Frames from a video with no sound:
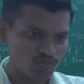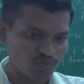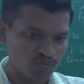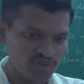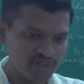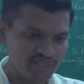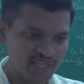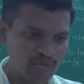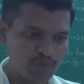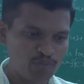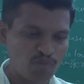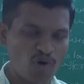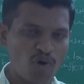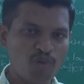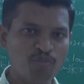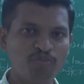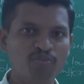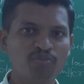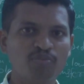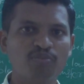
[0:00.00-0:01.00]
with the help
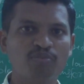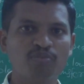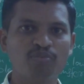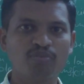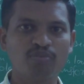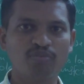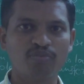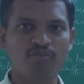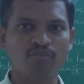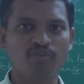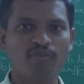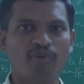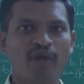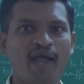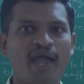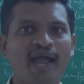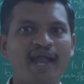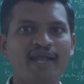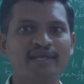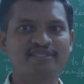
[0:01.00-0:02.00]
of
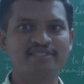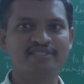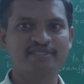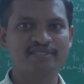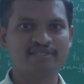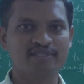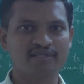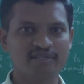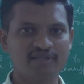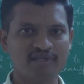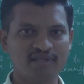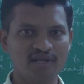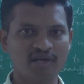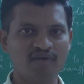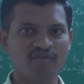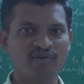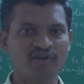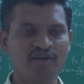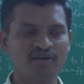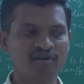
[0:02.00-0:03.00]
hands,
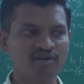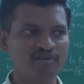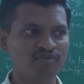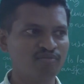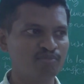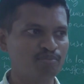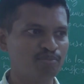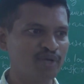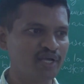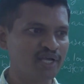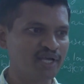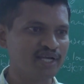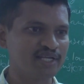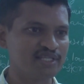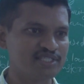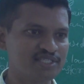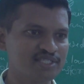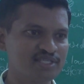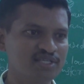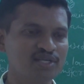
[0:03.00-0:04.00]
our
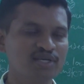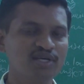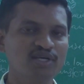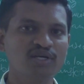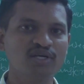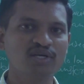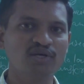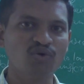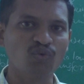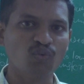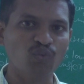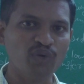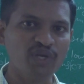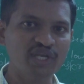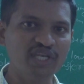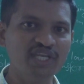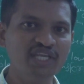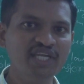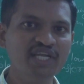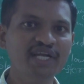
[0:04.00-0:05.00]
fingers, we
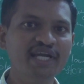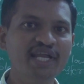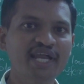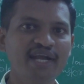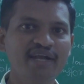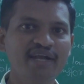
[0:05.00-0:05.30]
need